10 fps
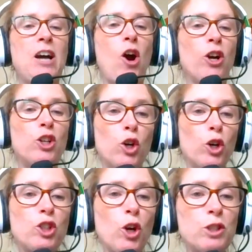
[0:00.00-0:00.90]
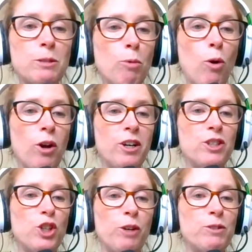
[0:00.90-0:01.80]
our gut goes smaller
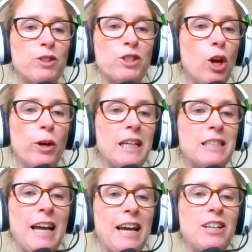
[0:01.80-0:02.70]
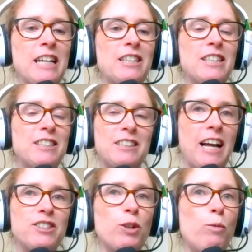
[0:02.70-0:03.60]
in terms of slowing it down.
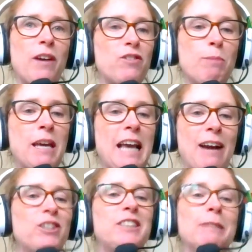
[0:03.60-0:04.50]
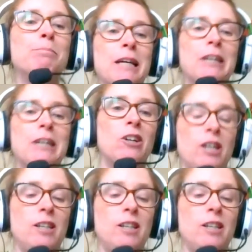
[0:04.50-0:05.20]
And so we have to make everything bigger.